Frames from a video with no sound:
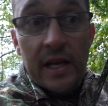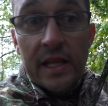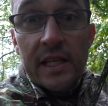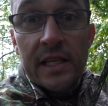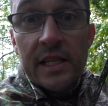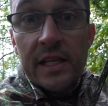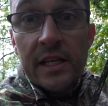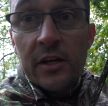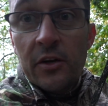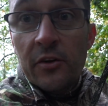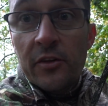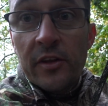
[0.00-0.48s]

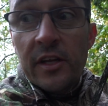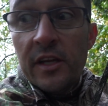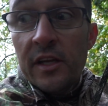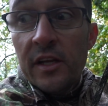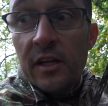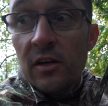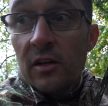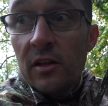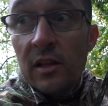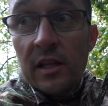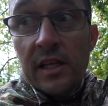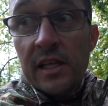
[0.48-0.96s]
didn't hear the
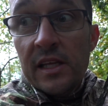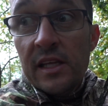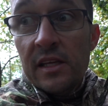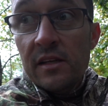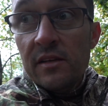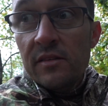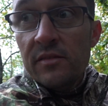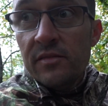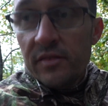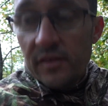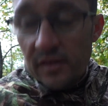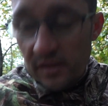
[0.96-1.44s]
deer
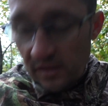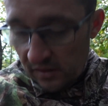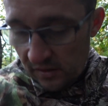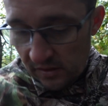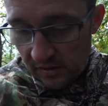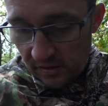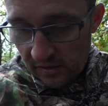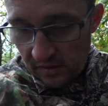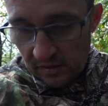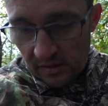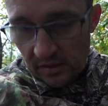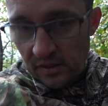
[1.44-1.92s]
leave,
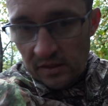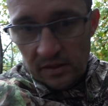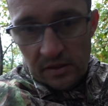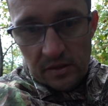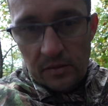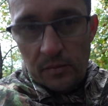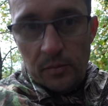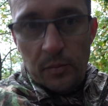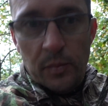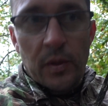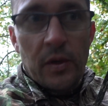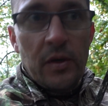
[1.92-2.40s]

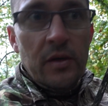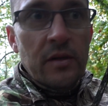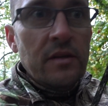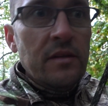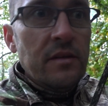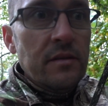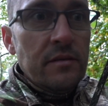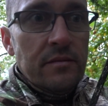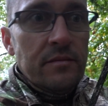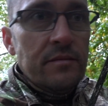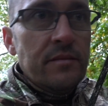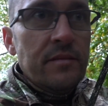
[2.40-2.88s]
but
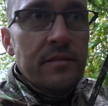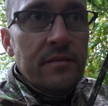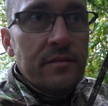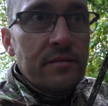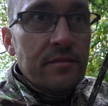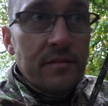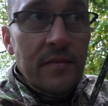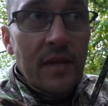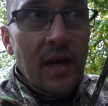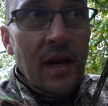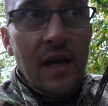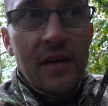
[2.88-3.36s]

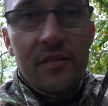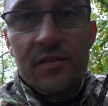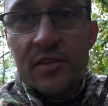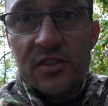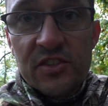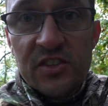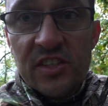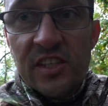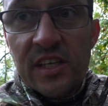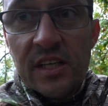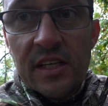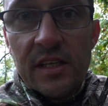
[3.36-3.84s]
I haven't
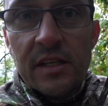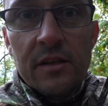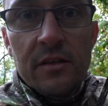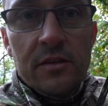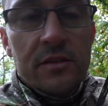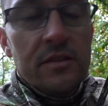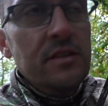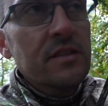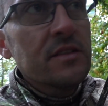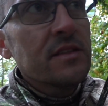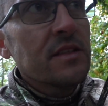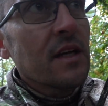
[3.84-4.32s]
seen a deer
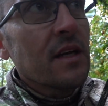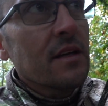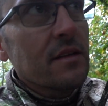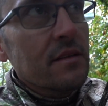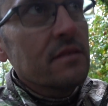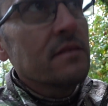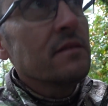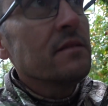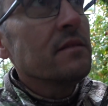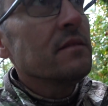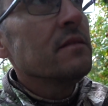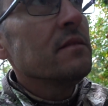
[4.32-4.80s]
since
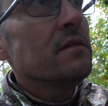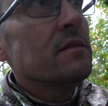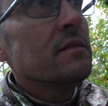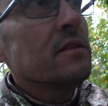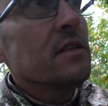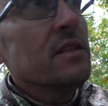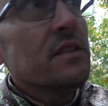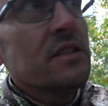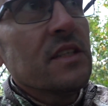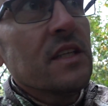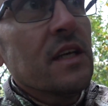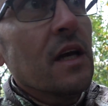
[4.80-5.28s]

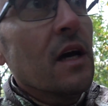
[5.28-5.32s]
it